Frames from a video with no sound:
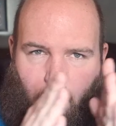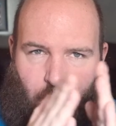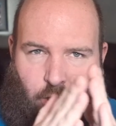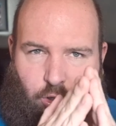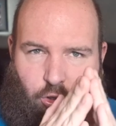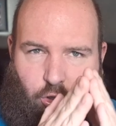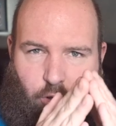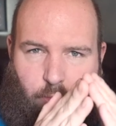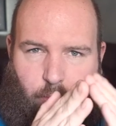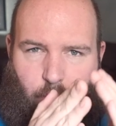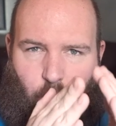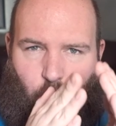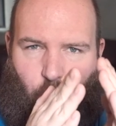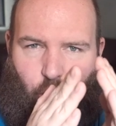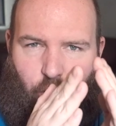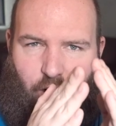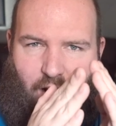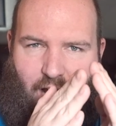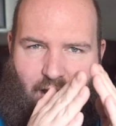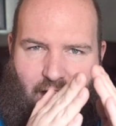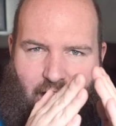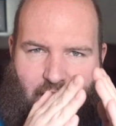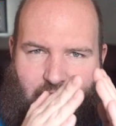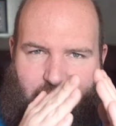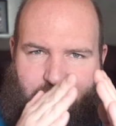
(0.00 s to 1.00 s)
the more
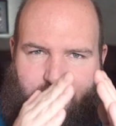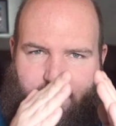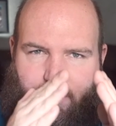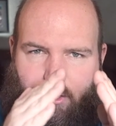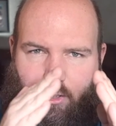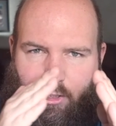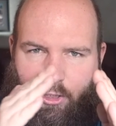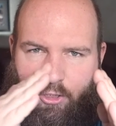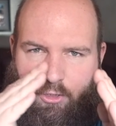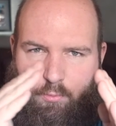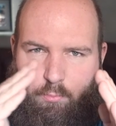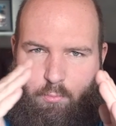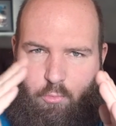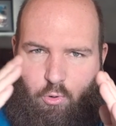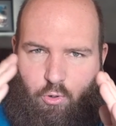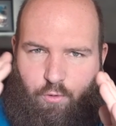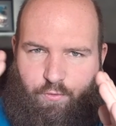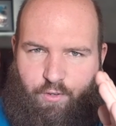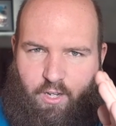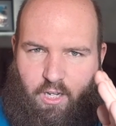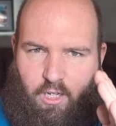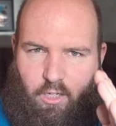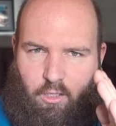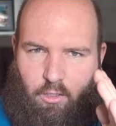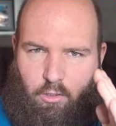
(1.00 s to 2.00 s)
I start
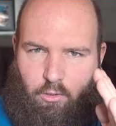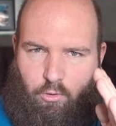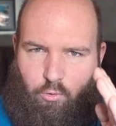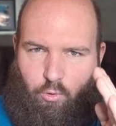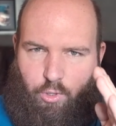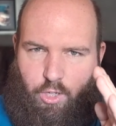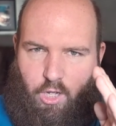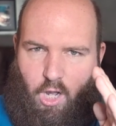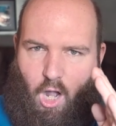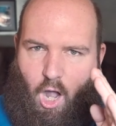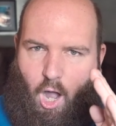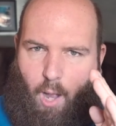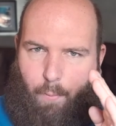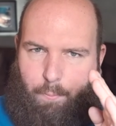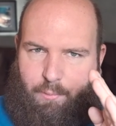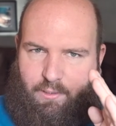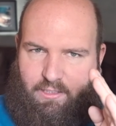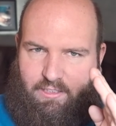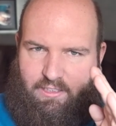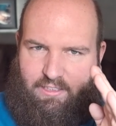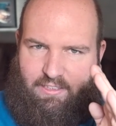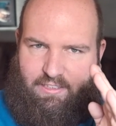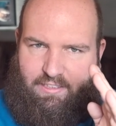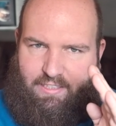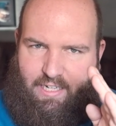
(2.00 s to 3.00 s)
moving to the
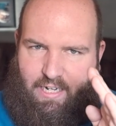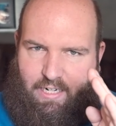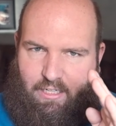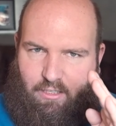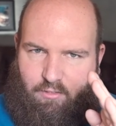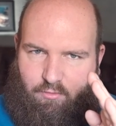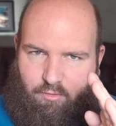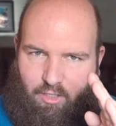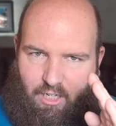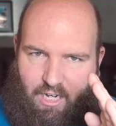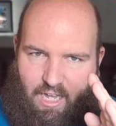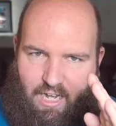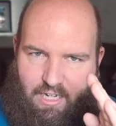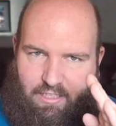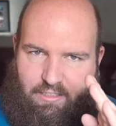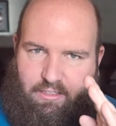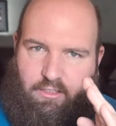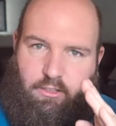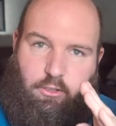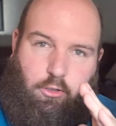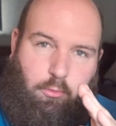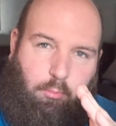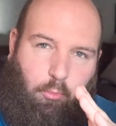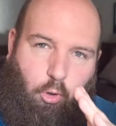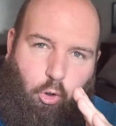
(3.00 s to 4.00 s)
opposite side of the light,
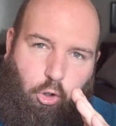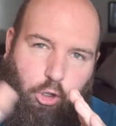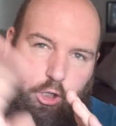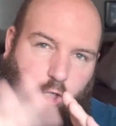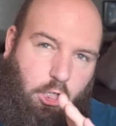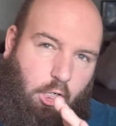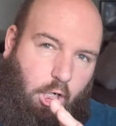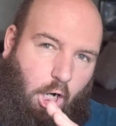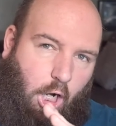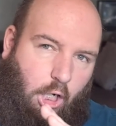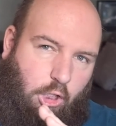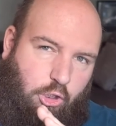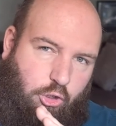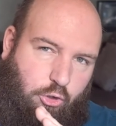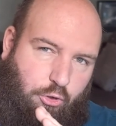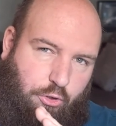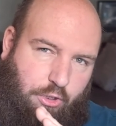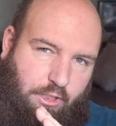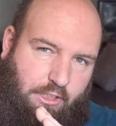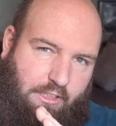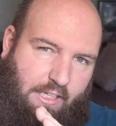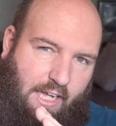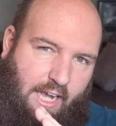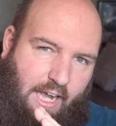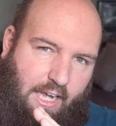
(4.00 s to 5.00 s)
the more
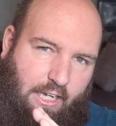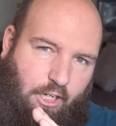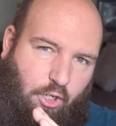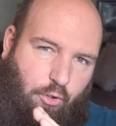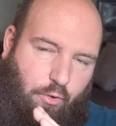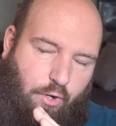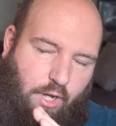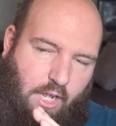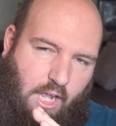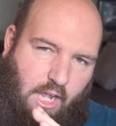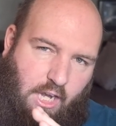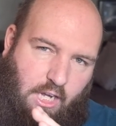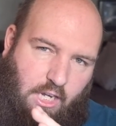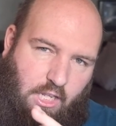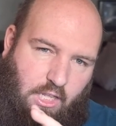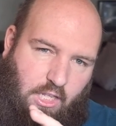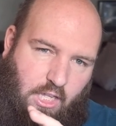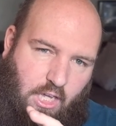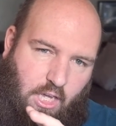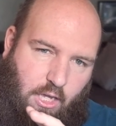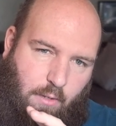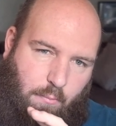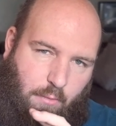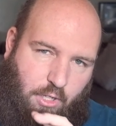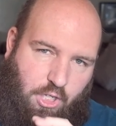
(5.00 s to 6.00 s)
contrast I create in the
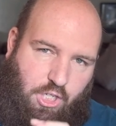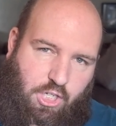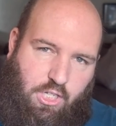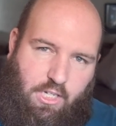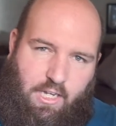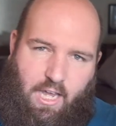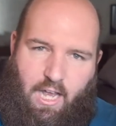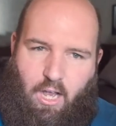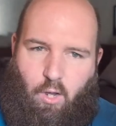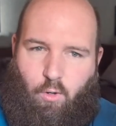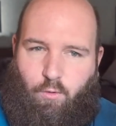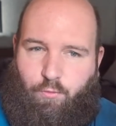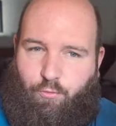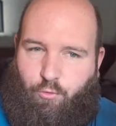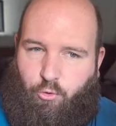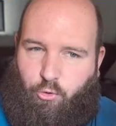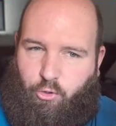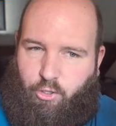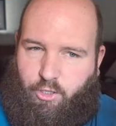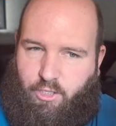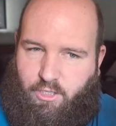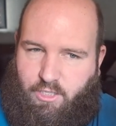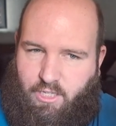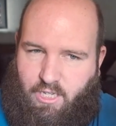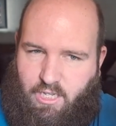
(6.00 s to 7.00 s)
image. Now for
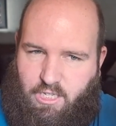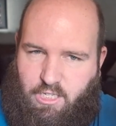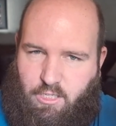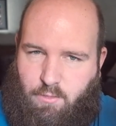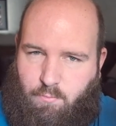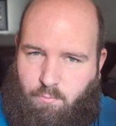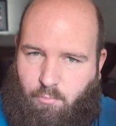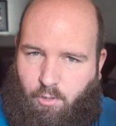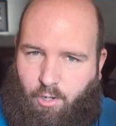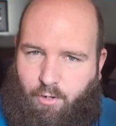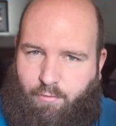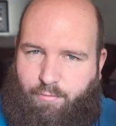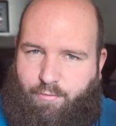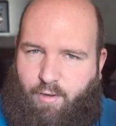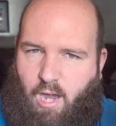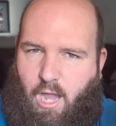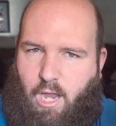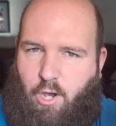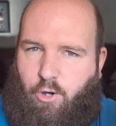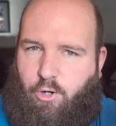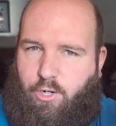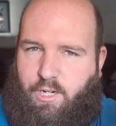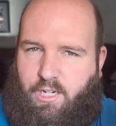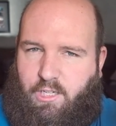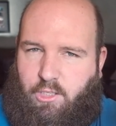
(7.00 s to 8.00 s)
this
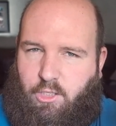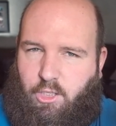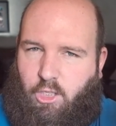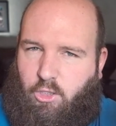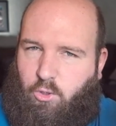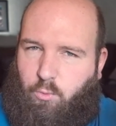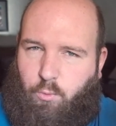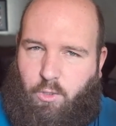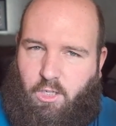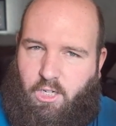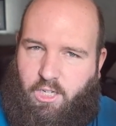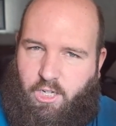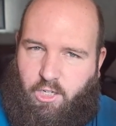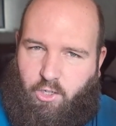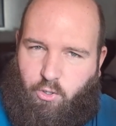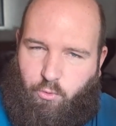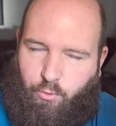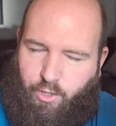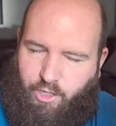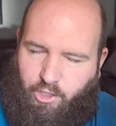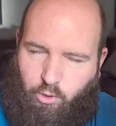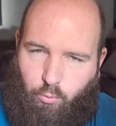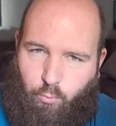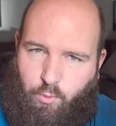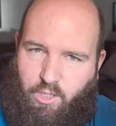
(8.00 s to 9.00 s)
modifier, there's not really a
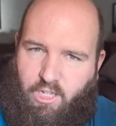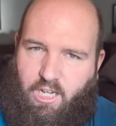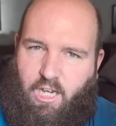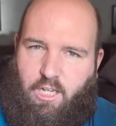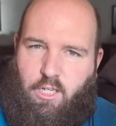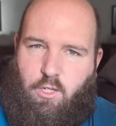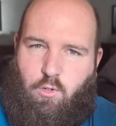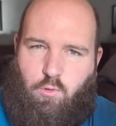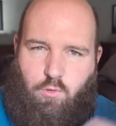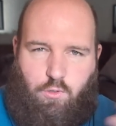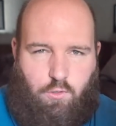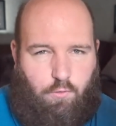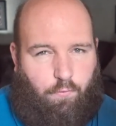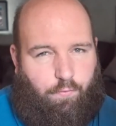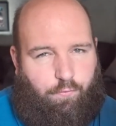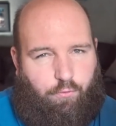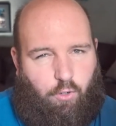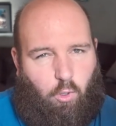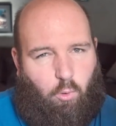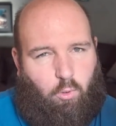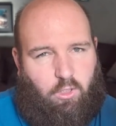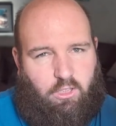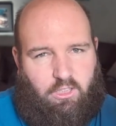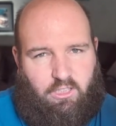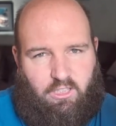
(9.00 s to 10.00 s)
grid we can use to
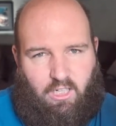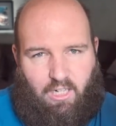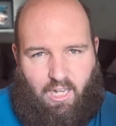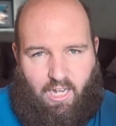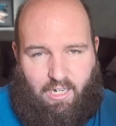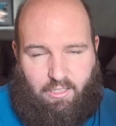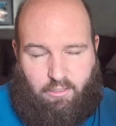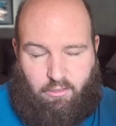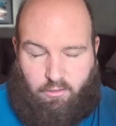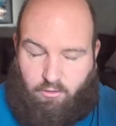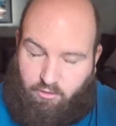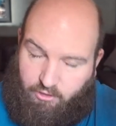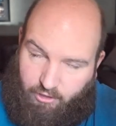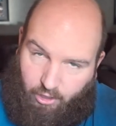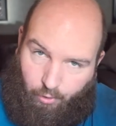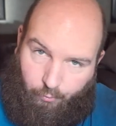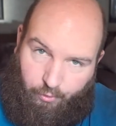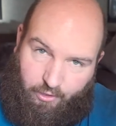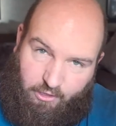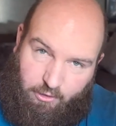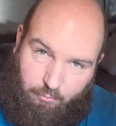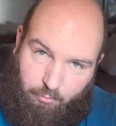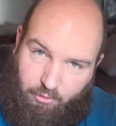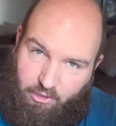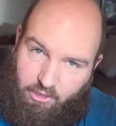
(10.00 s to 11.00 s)
focus the light. There
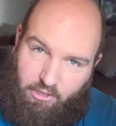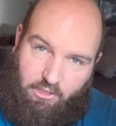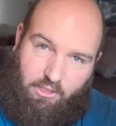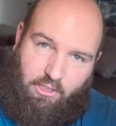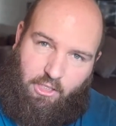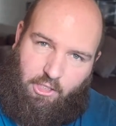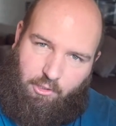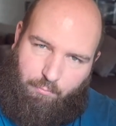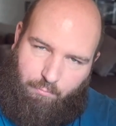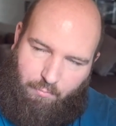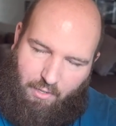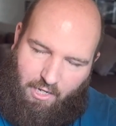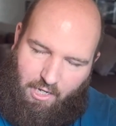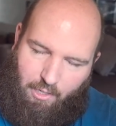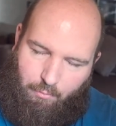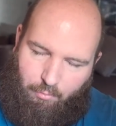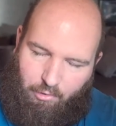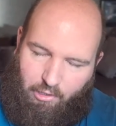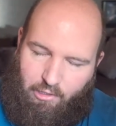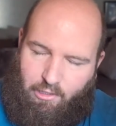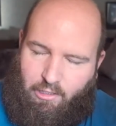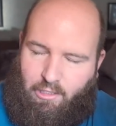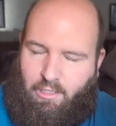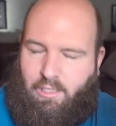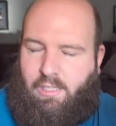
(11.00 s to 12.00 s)
is, but it's not
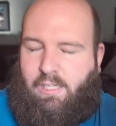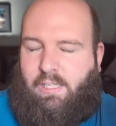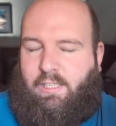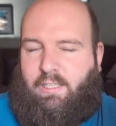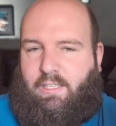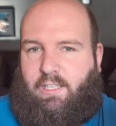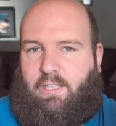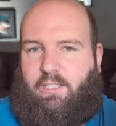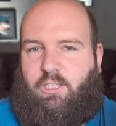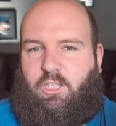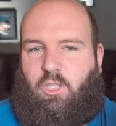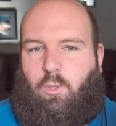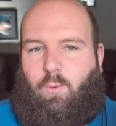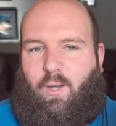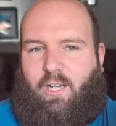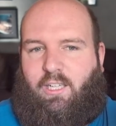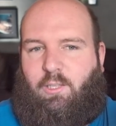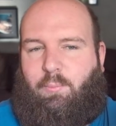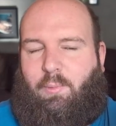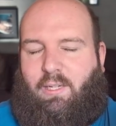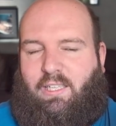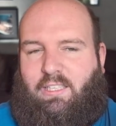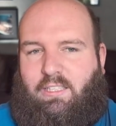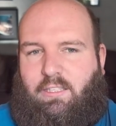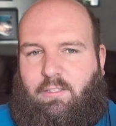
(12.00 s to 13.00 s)
payable. It's so
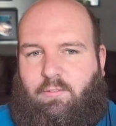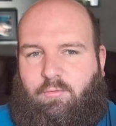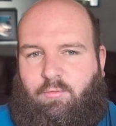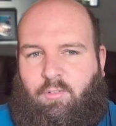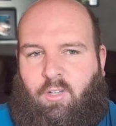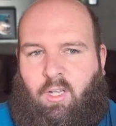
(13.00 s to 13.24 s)
expensive.